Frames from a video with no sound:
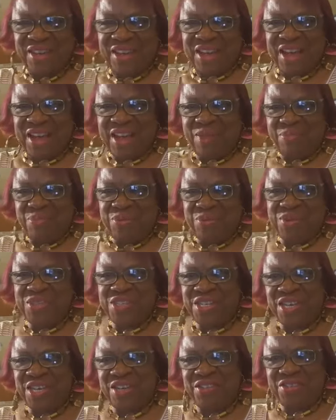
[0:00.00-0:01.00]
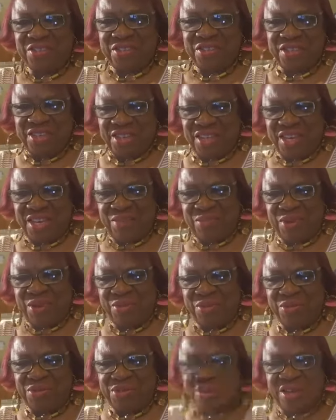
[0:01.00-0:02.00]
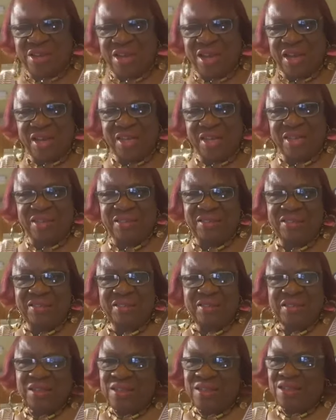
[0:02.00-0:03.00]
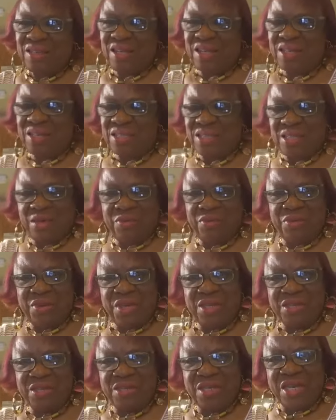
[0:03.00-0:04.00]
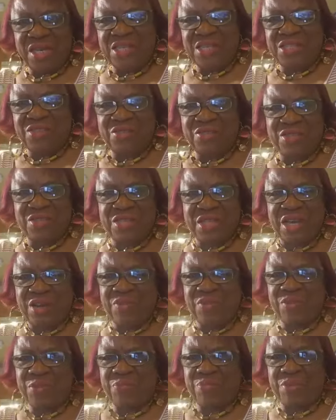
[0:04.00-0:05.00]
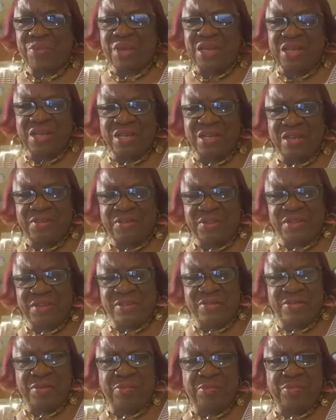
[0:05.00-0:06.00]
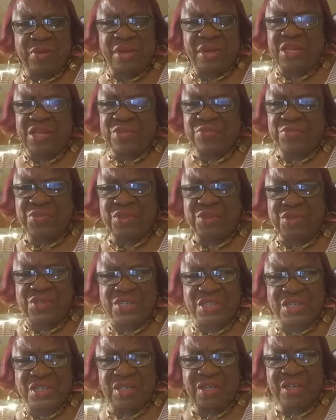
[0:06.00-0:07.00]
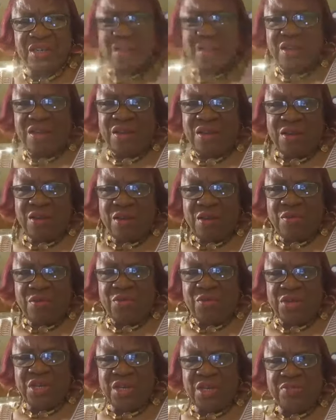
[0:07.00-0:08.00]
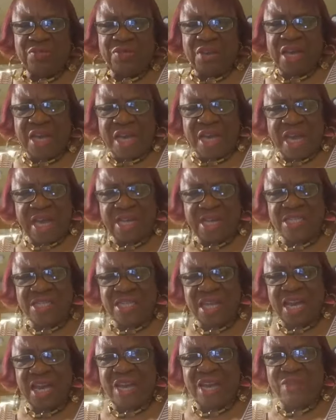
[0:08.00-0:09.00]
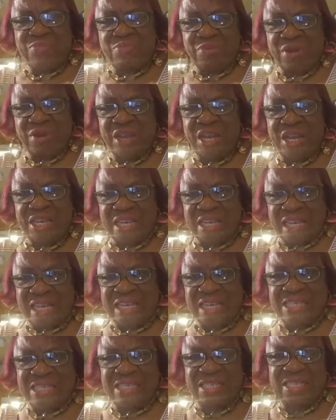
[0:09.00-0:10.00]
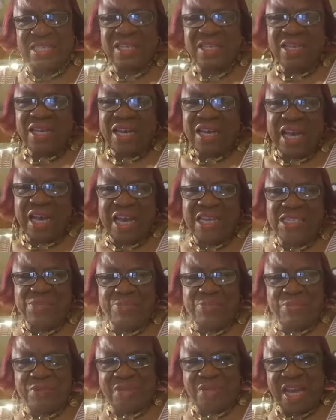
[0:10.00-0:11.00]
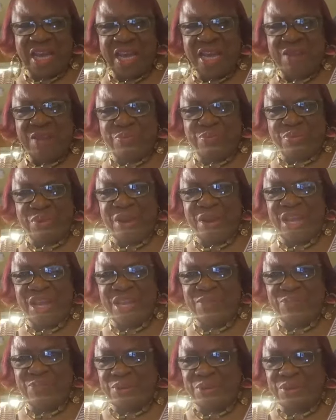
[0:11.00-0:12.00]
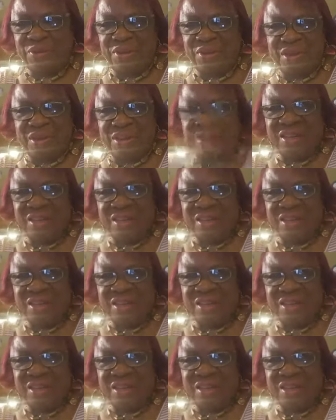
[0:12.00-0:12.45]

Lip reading: I appreciate you. And let me hear what you got. And like I said, we're international sound. We're branding everything. We're branding music. We even got hashtag brand it. Hashtag brand period.